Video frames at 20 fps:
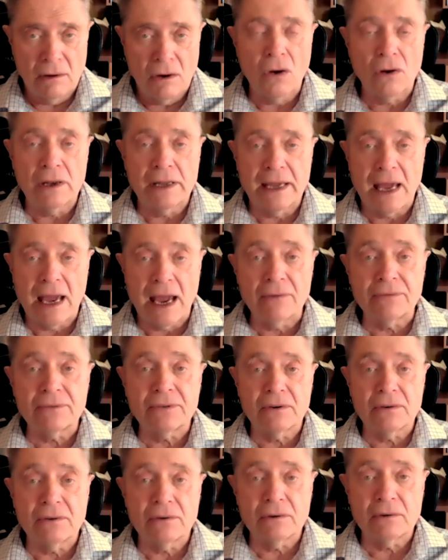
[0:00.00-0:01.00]
Only
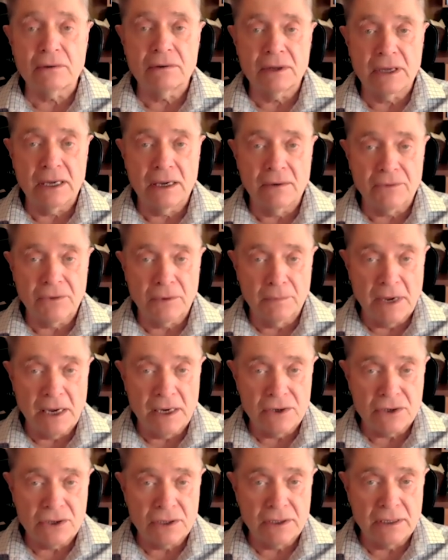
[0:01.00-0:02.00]
after the
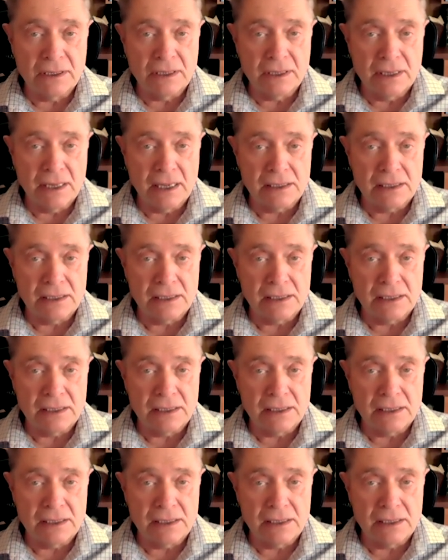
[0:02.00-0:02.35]
information